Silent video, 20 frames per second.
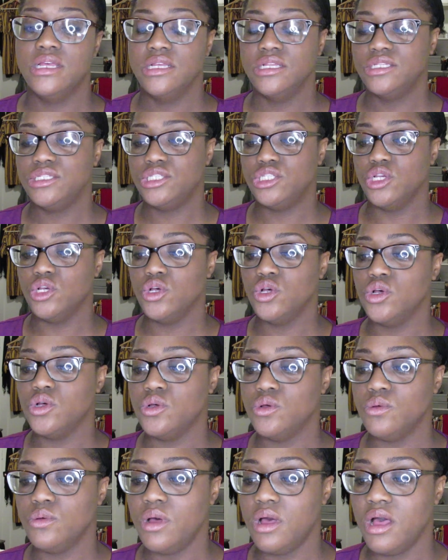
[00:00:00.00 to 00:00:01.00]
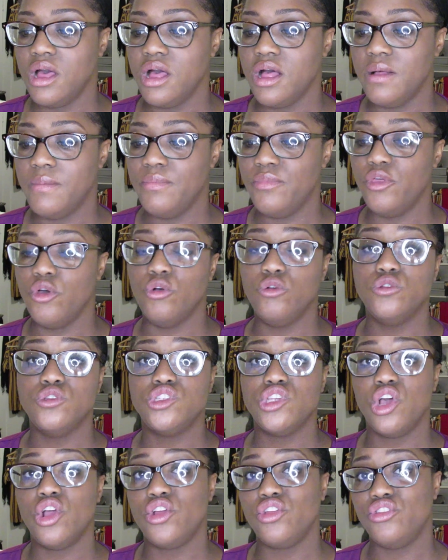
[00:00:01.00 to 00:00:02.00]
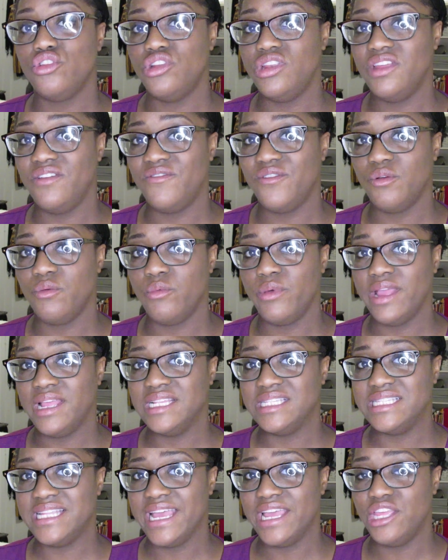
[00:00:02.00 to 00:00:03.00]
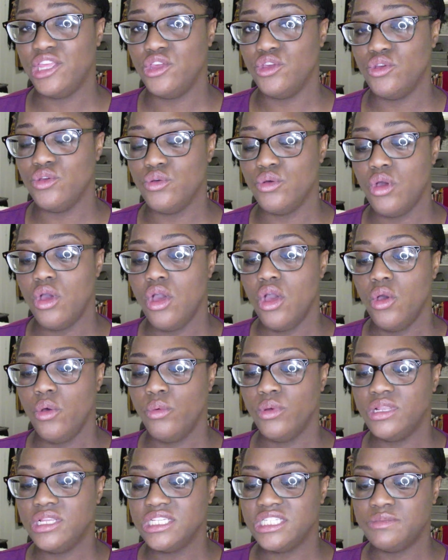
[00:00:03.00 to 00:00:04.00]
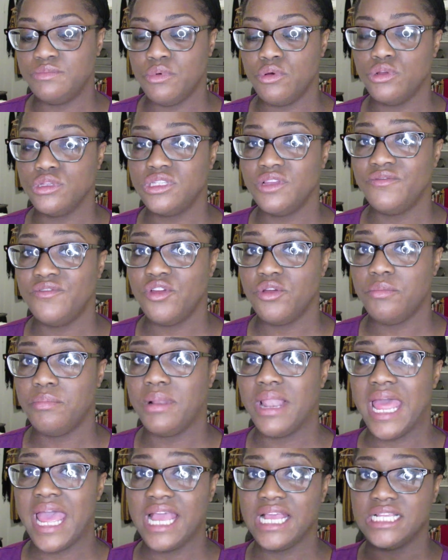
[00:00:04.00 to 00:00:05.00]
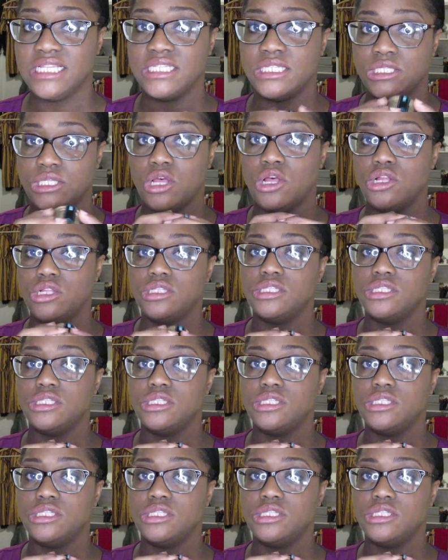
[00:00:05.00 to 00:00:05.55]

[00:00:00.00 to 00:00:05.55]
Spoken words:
So those are the different ways that you would dispose of your black salt.